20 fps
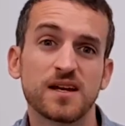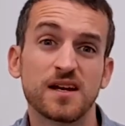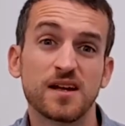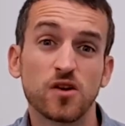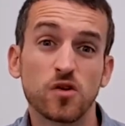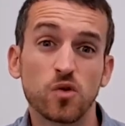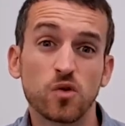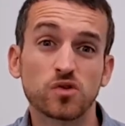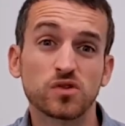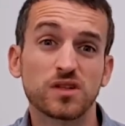
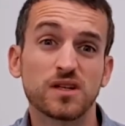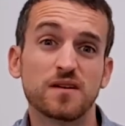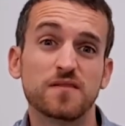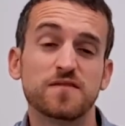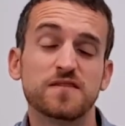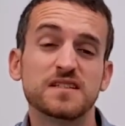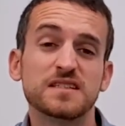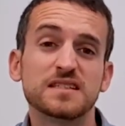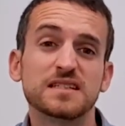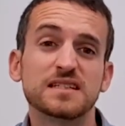not
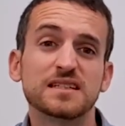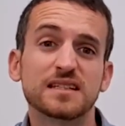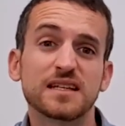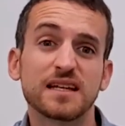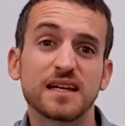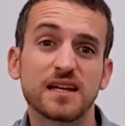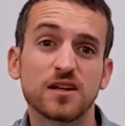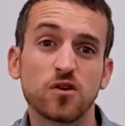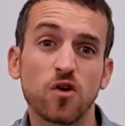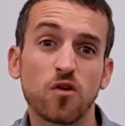efficient
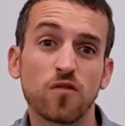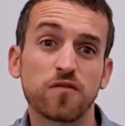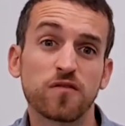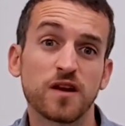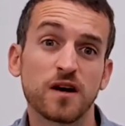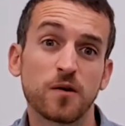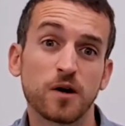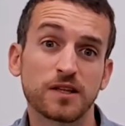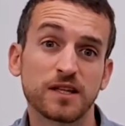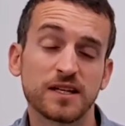enough
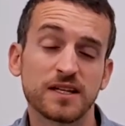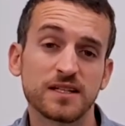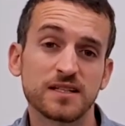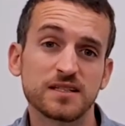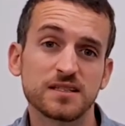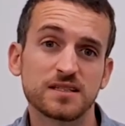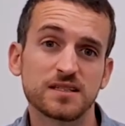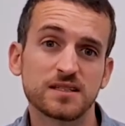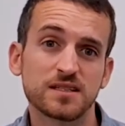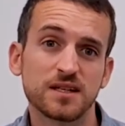
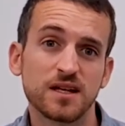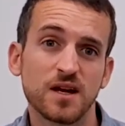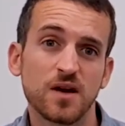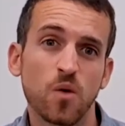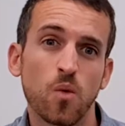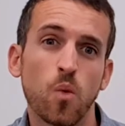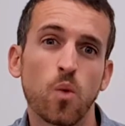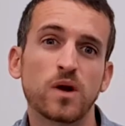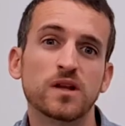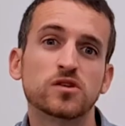nowadays
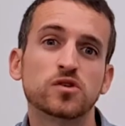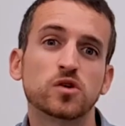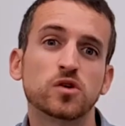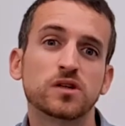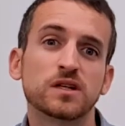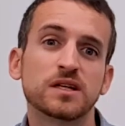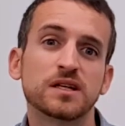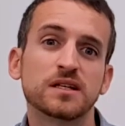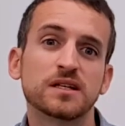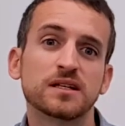when
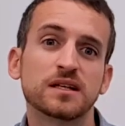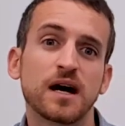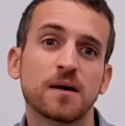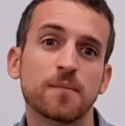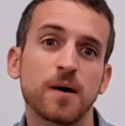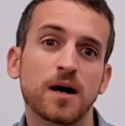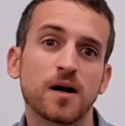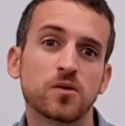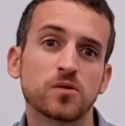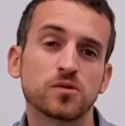talking
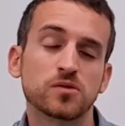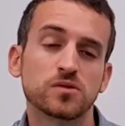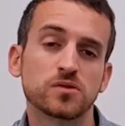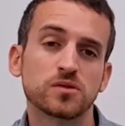about